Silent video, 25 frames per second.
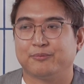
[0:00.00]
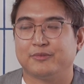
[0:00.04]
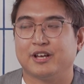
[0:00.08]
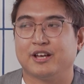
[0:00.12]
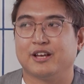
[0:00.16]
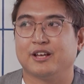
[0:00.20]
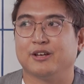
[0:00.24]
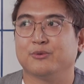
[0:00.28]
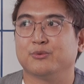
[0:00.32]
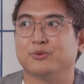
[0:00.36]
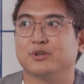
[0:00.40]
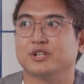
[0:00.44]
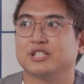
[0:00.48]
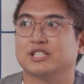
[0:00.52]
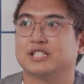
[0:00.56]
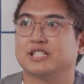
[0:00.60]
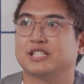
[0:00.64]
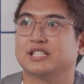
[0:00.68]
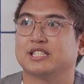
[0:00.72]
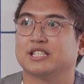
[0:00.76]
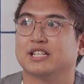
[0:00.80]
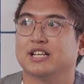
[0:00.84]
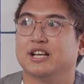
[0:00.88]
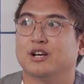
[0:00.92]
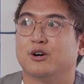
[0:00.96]
I
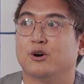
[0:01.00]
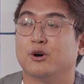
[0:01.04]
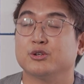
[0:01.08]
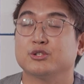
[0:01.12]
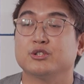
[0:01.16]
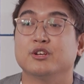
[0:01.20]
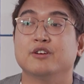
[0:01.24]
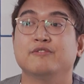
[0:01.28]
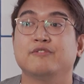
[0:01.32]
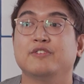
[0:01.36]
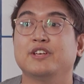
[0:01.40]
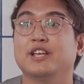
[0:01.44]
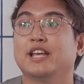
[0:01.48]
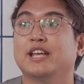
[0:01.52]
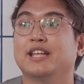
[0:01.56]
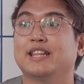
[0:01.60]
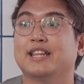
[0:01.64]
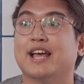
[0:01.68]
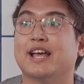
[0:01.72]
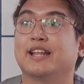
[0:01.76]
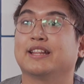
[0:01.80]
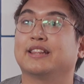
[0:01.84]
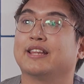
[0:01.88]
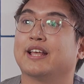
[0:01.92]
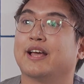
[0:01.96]
was also a VA
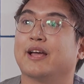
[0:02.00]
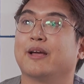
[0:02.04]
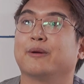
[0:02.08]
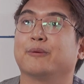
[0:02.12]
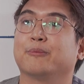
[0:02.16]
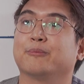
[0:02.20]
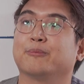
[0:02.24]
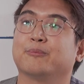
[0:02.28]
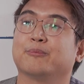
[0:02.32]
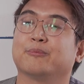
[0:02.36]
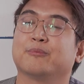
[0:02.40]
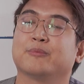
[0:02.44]
that time.